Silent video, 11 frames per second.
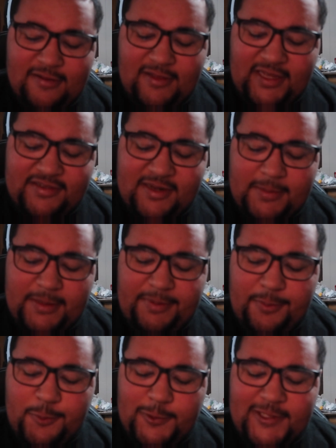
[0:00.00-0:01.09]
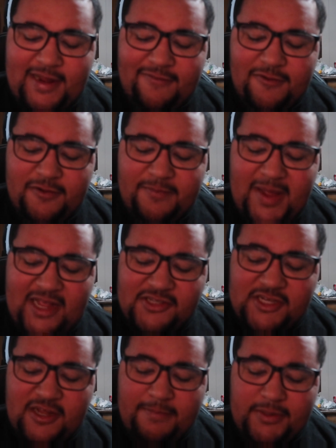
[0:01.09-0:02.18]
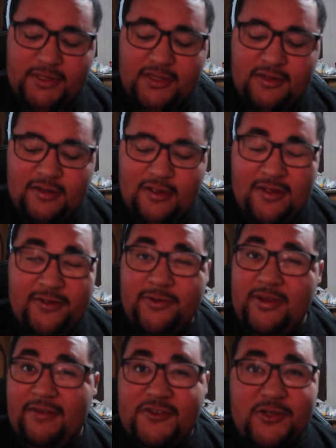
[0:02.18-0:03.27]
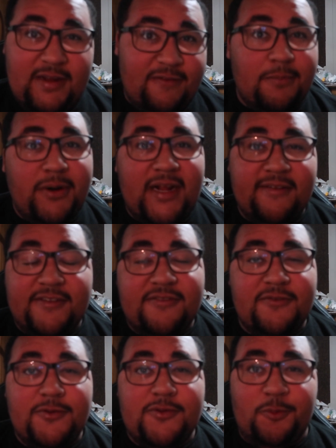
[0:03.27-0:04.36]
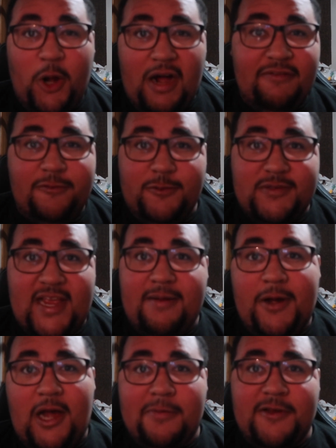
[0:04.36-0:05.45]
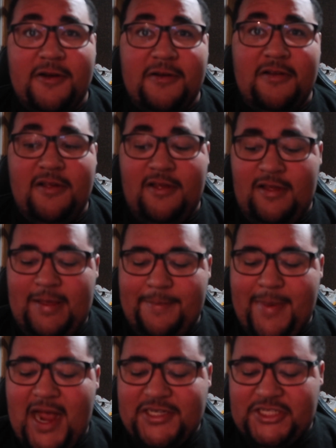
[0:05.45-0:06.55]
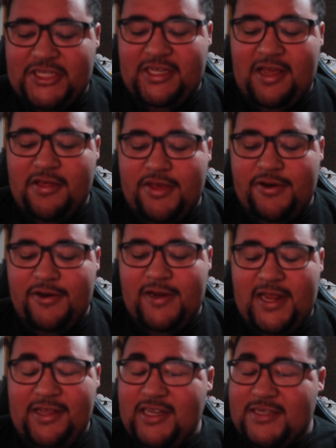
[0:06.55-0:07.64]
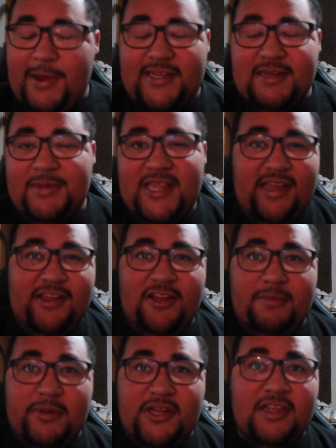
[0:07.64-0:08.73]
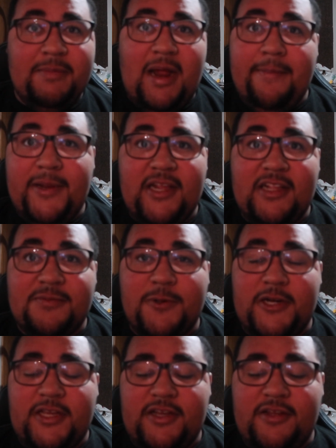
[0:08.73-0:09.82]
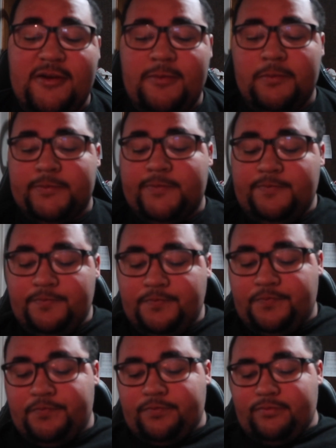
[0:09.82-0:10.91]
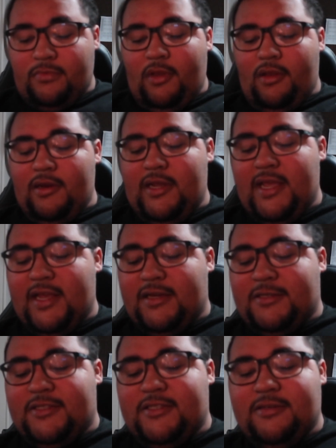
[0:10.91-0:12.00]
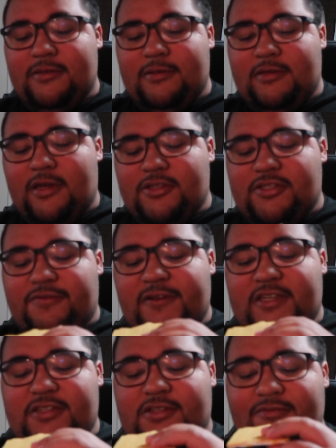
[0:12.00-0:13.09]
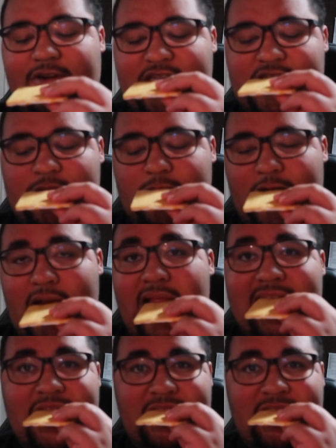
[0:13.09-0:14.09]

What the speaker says: Like something people would never mash up, but you have two different breakfast foods, waffles and a Pop-Tart, mashing together. And you didn't expect it to be that good, but in my opinion, it's pretty good. And I'll just finish the rest of this one.